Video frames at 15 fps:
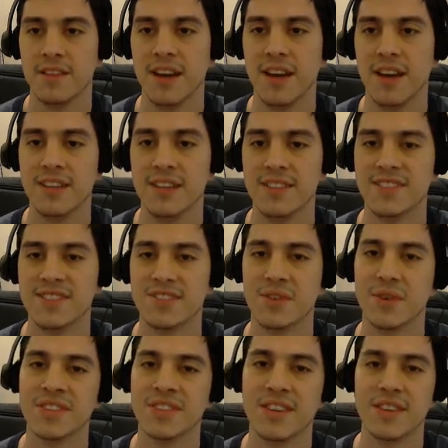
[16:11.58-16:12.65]
Ah, this is so
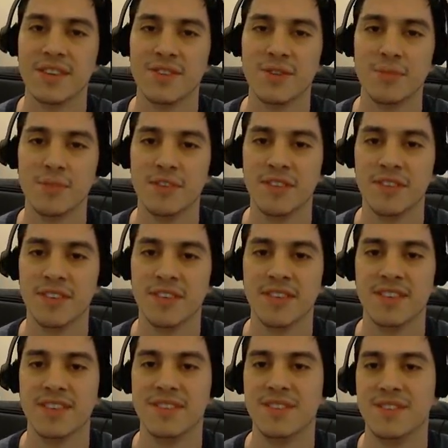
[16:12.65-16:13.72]
exciting to me
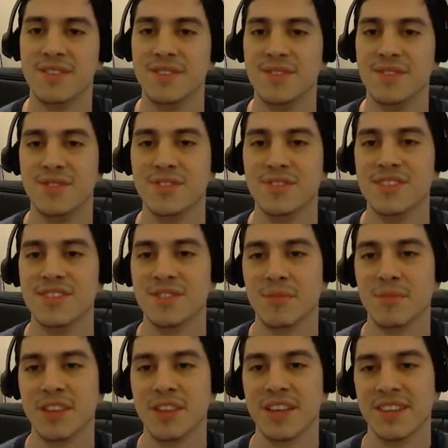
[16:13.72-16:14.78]
to, to see
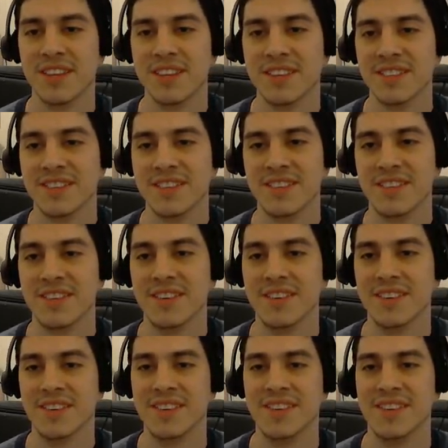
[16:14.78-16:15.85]
something like this.
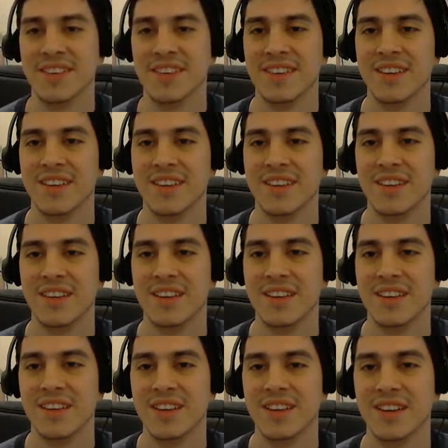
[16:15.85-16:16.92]
Uh,
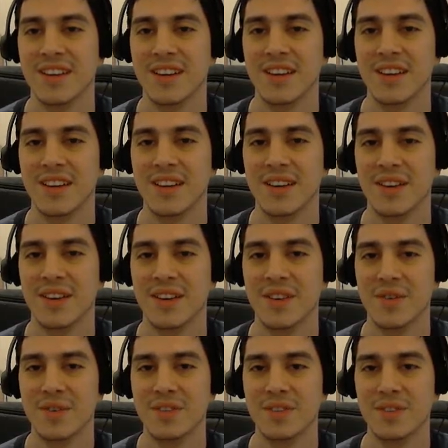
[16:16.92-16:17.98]
uh,
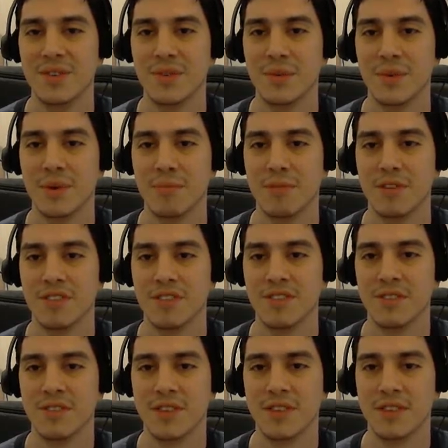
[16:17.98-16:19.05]
where's the other white blood
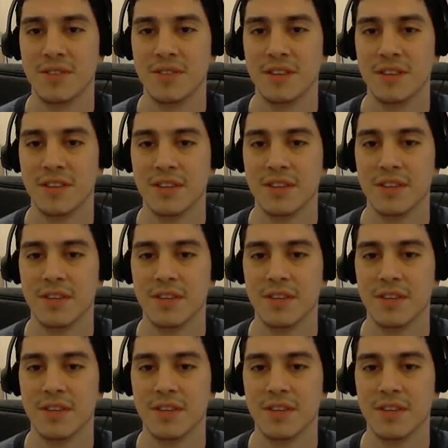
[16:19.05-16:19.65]
cell? I don't need it.